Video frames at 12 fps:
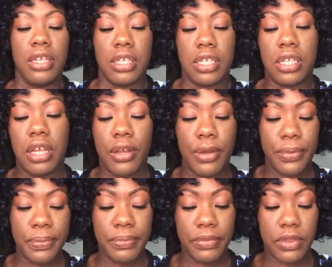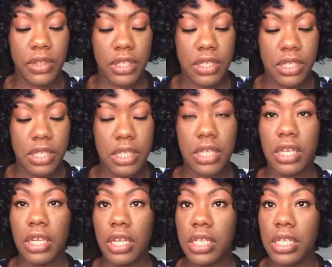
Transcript: So, let's see.